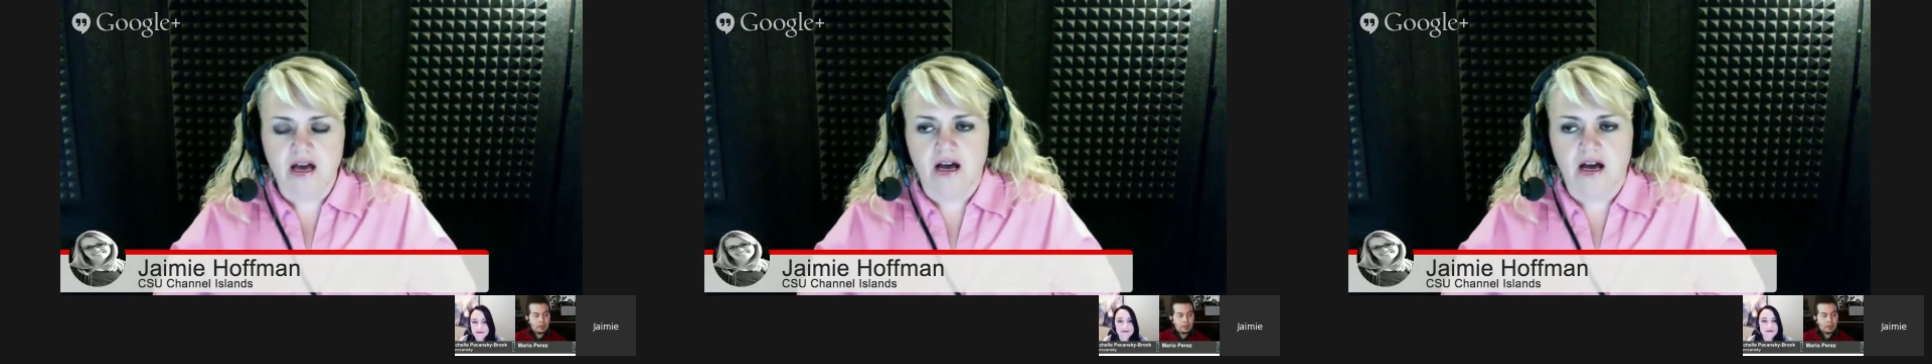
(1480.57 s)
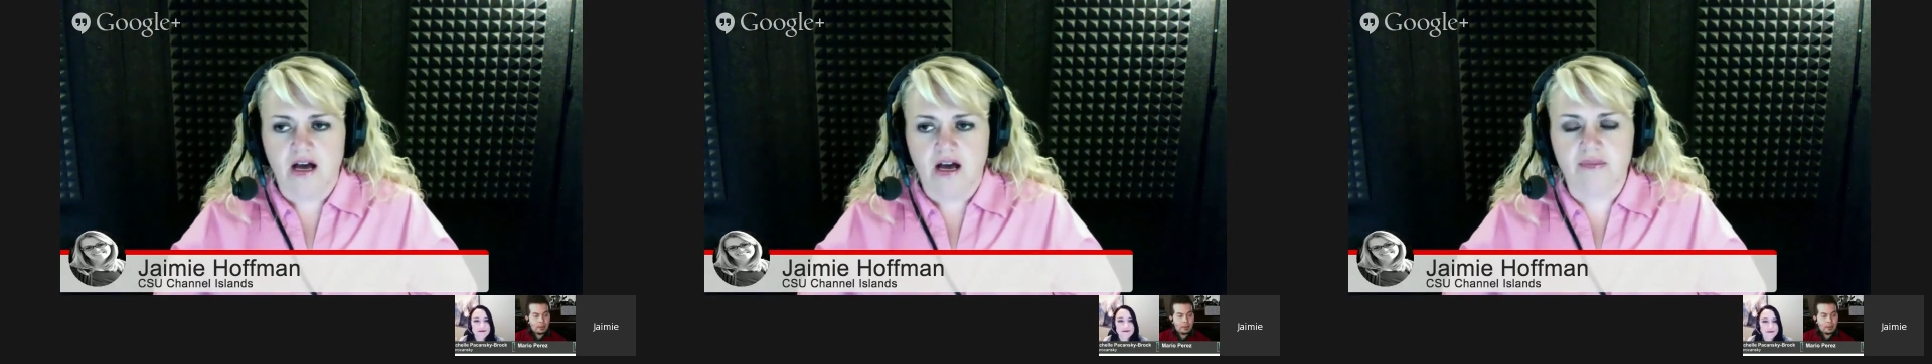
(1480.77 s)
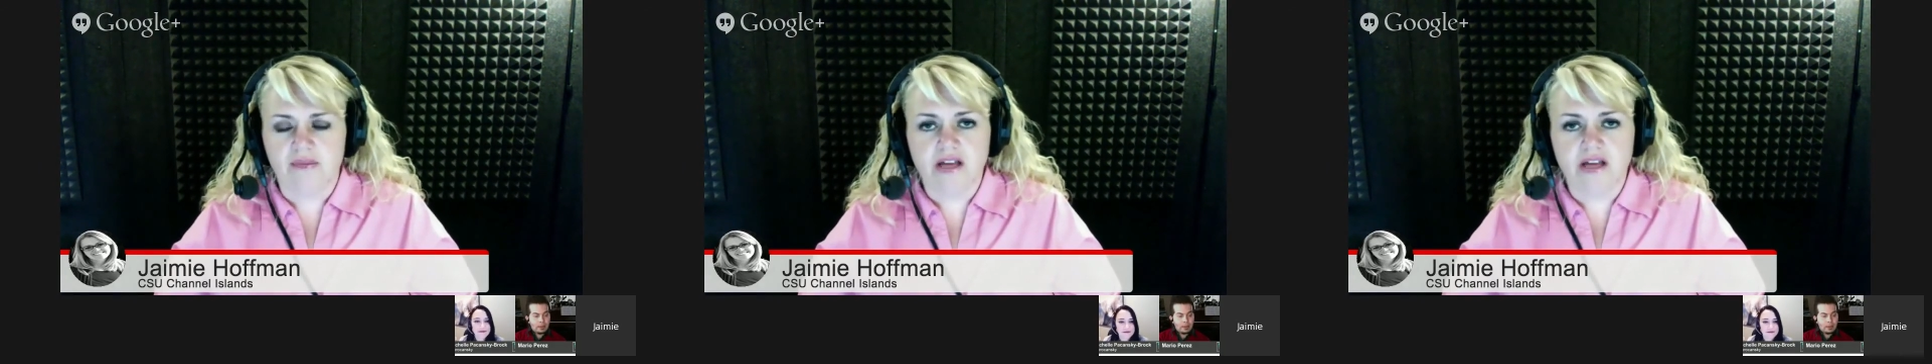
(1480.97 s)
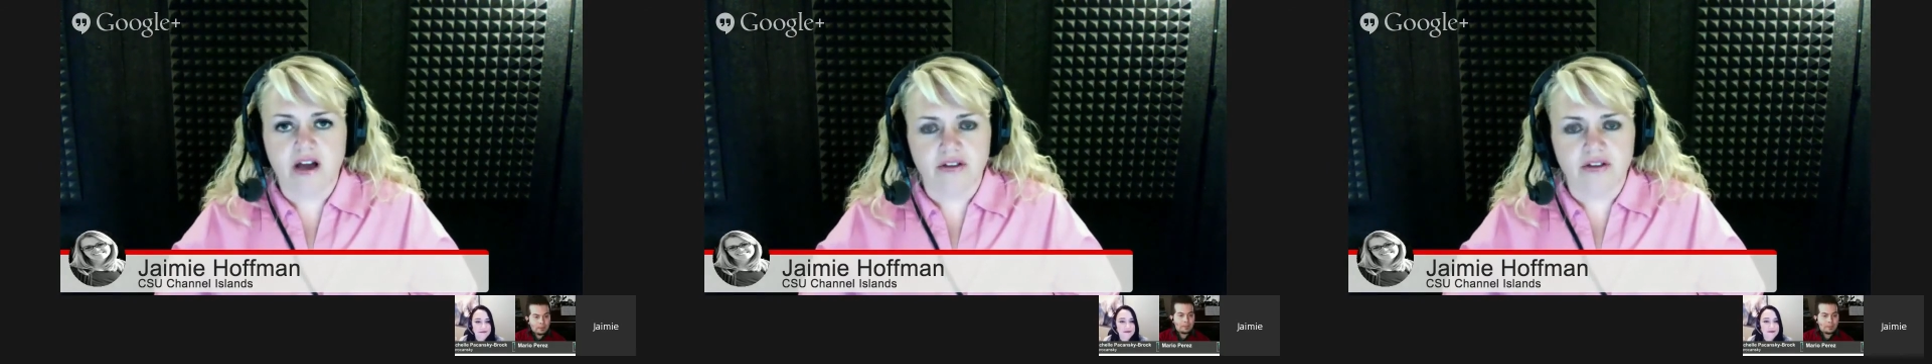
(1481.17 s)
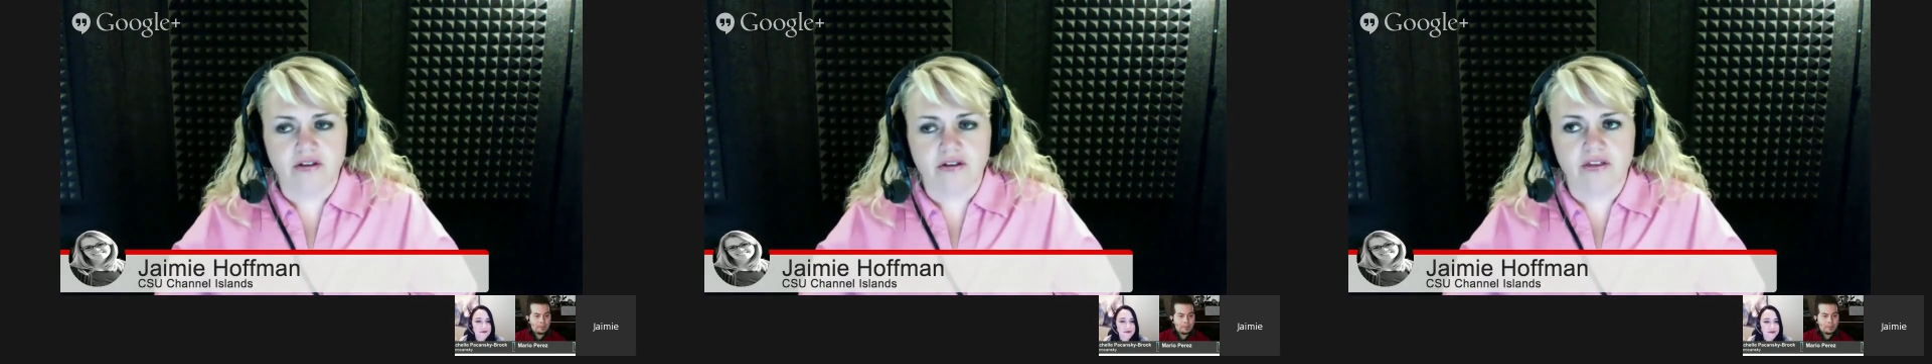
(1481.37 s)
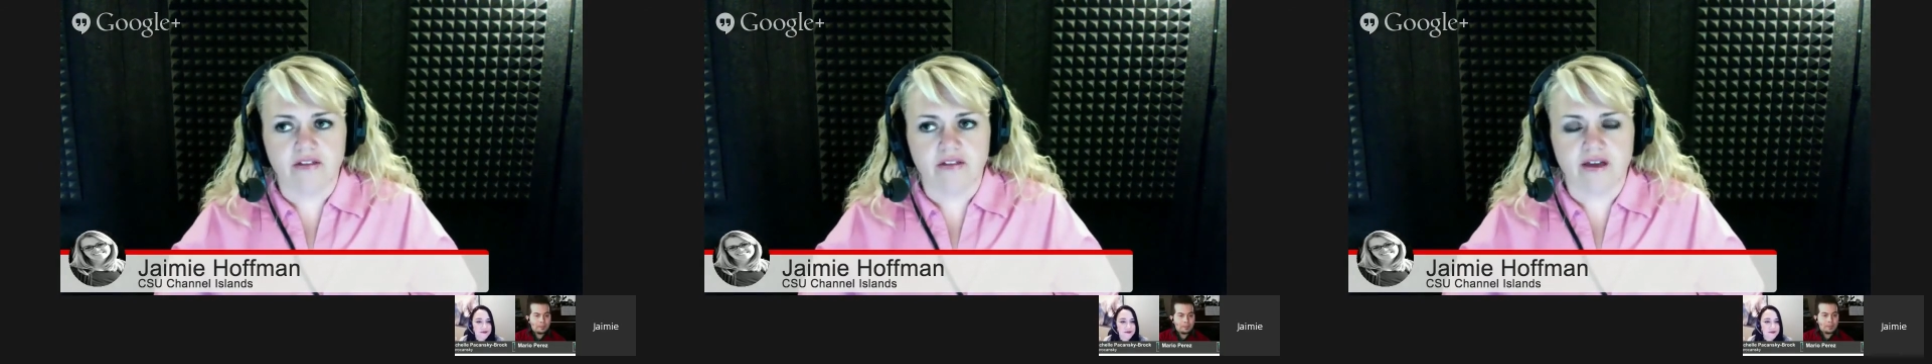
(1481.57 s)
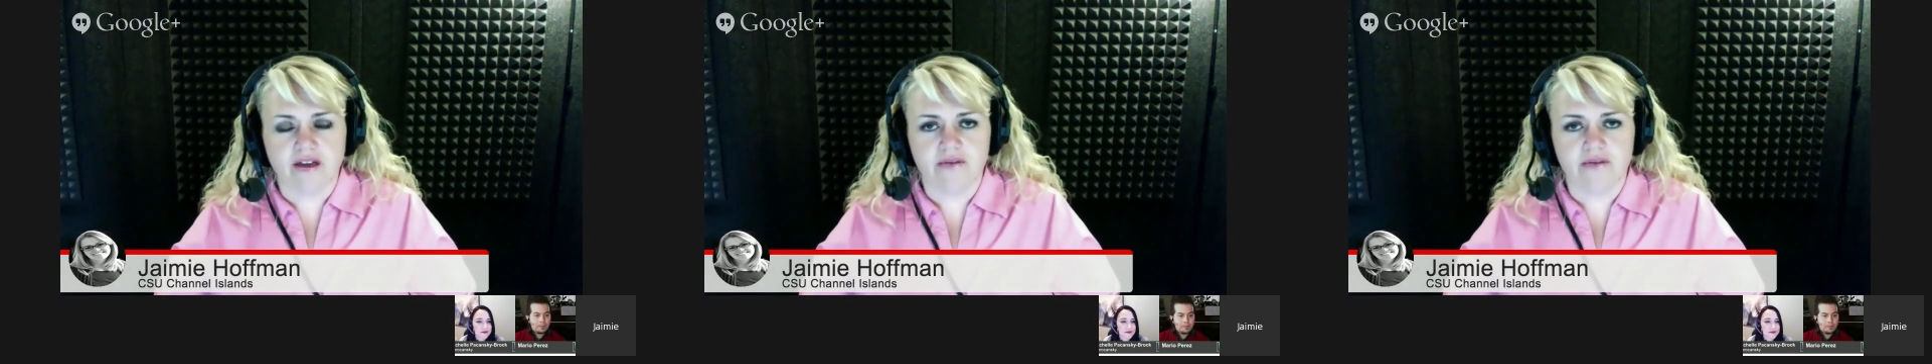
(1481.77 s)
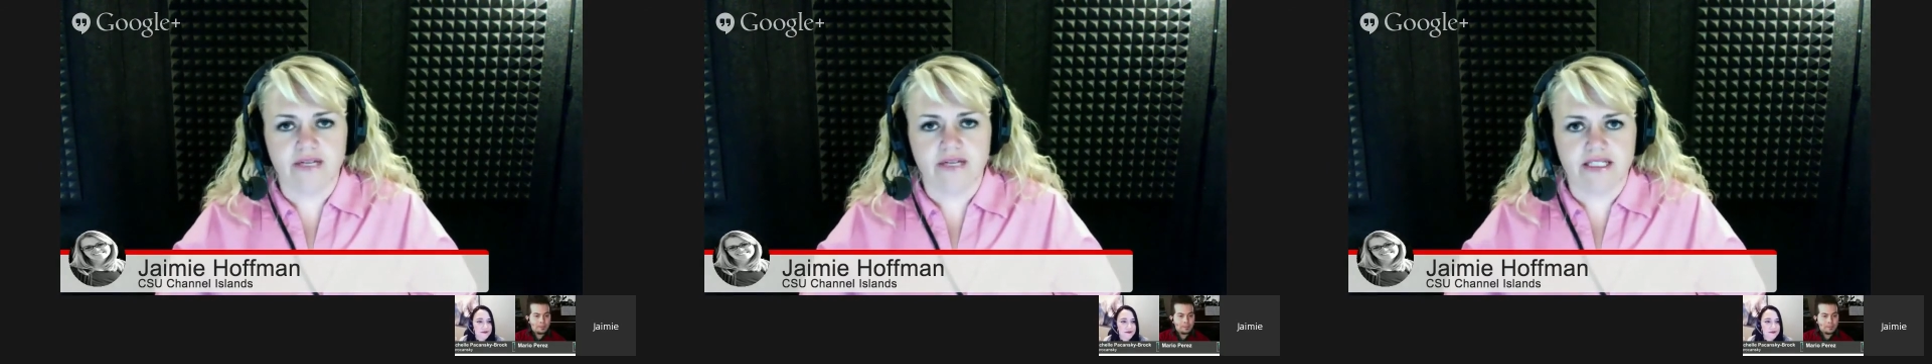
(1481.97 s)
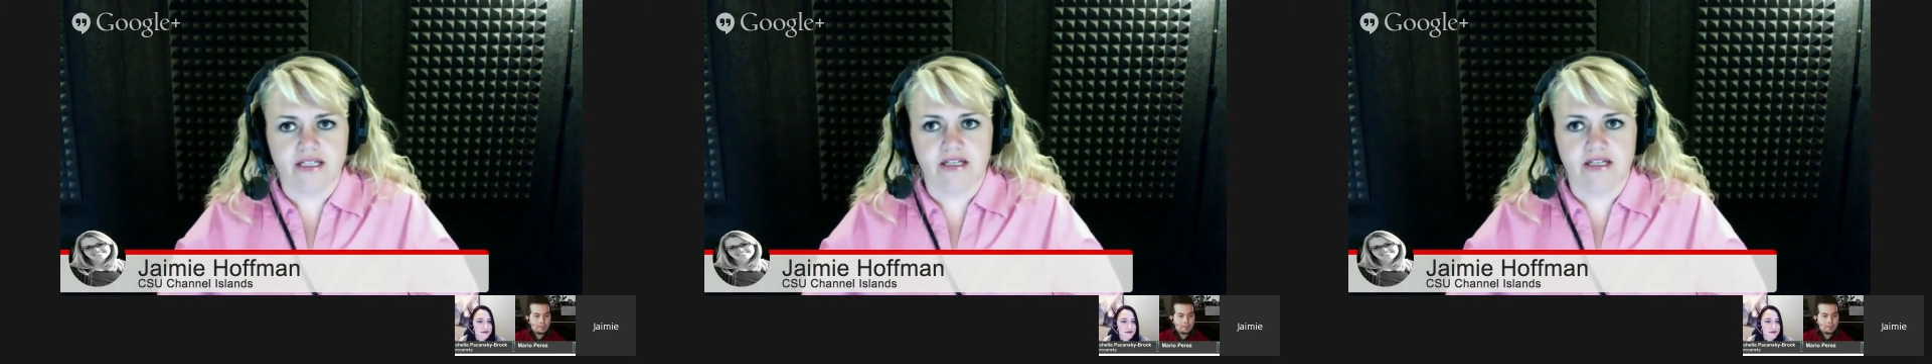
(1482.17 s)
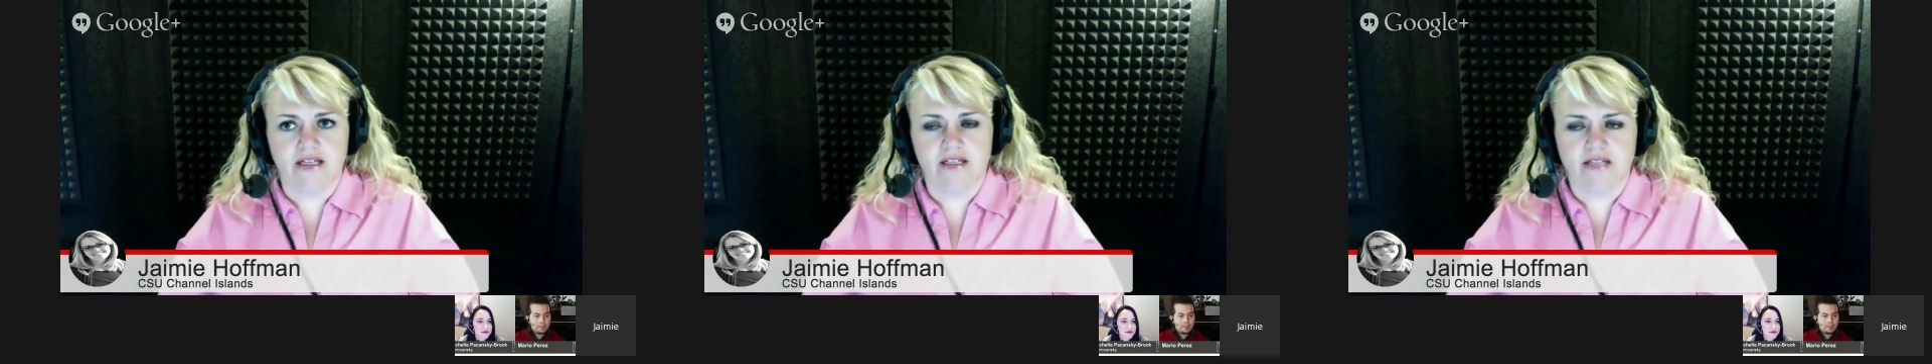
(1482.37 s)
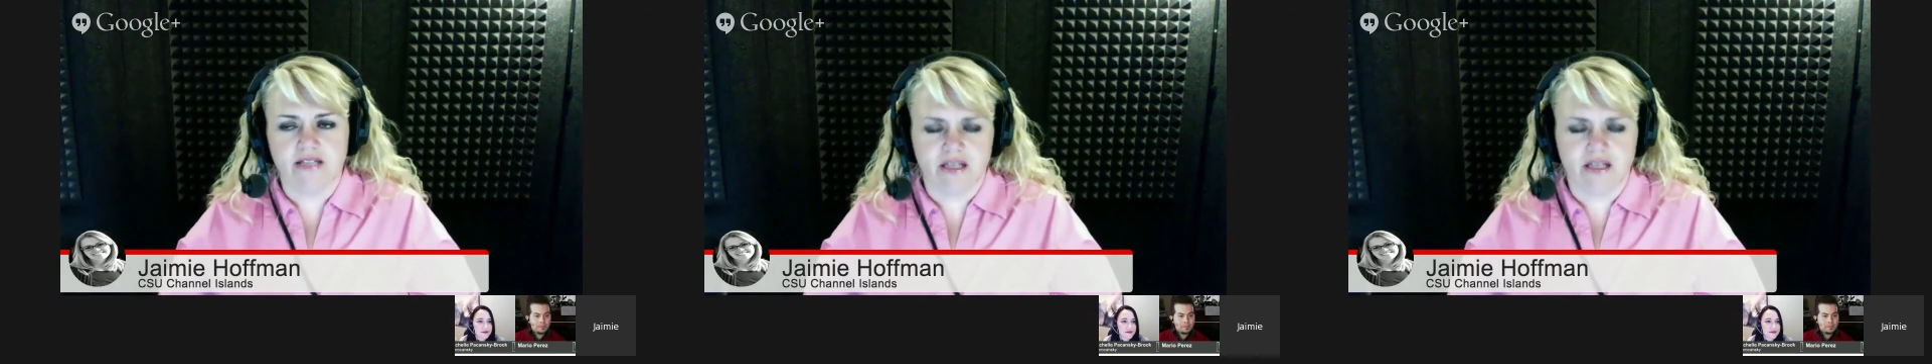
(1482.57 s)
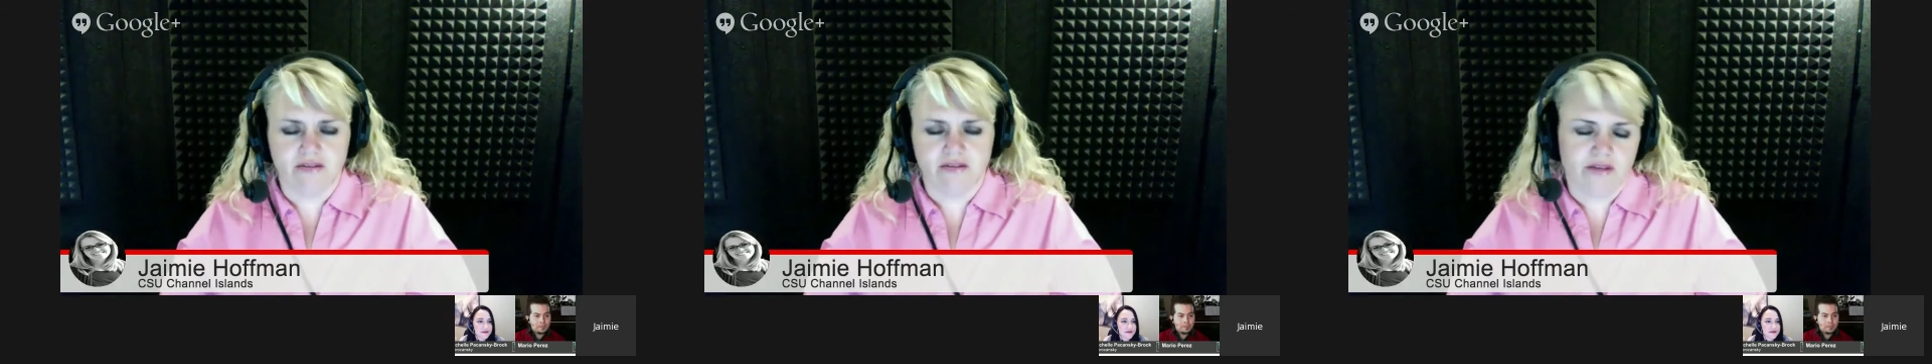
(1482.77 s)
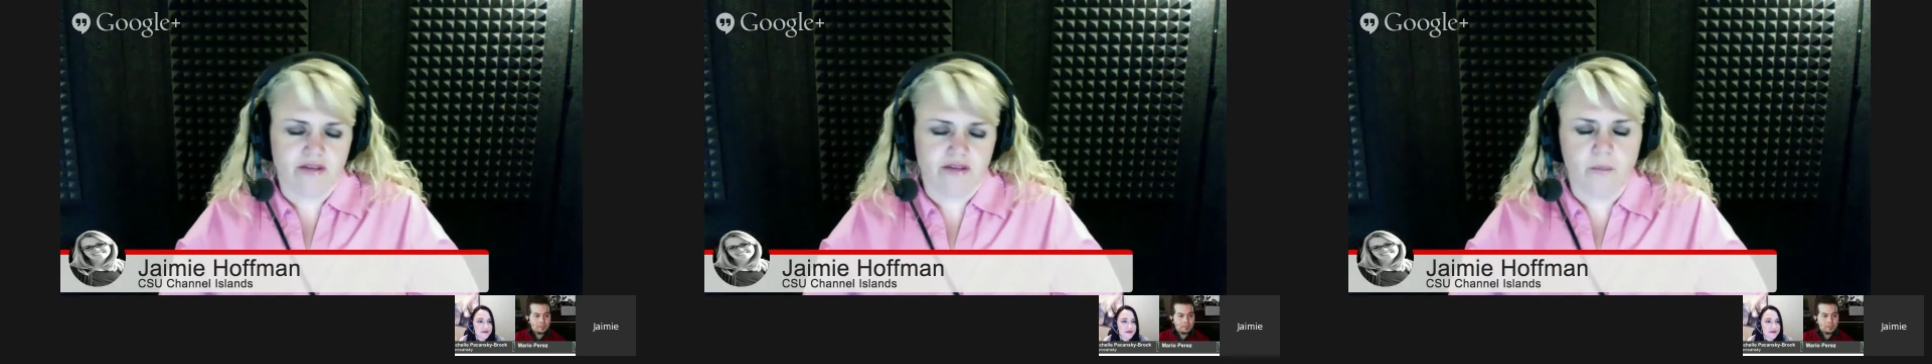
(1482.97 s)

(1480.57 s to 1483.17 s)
The other thing that we did to give them